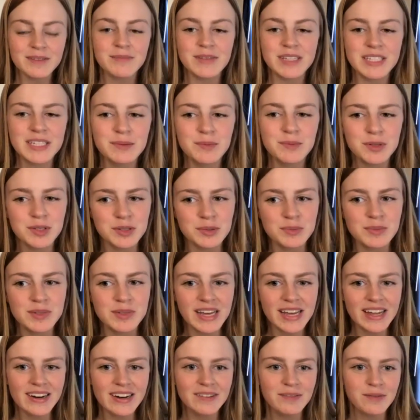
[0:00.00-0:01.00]
Missing Presumed
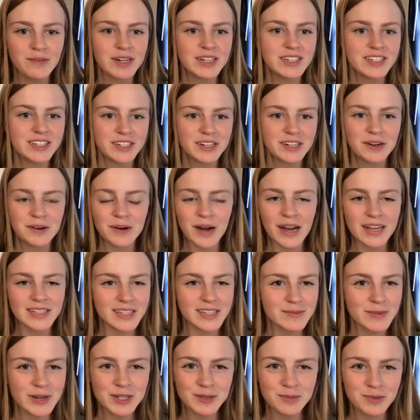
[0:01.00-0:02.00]
Dead, which, you know, as I
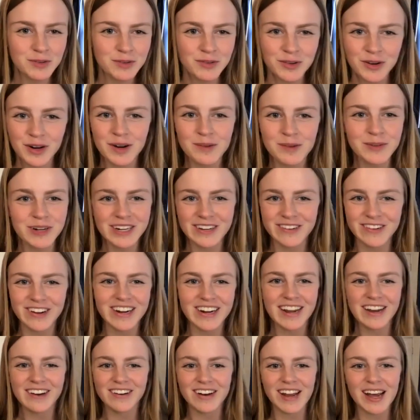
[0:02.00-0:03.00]
mentioned before, I'm reading right
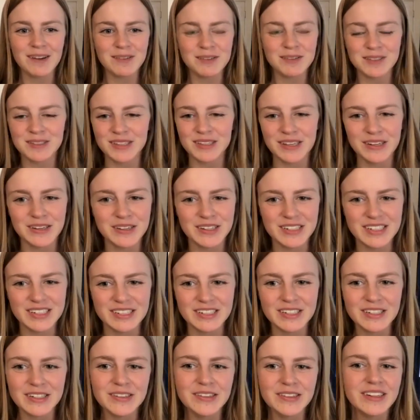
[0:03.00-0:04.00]
now and absolutely hooked
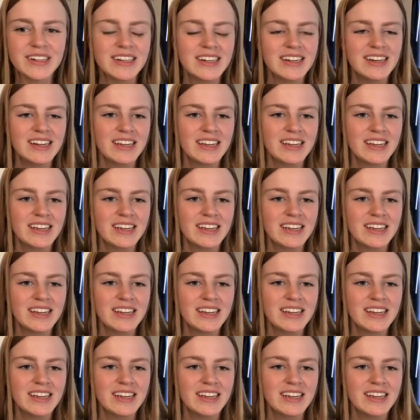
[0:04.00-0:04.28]
into,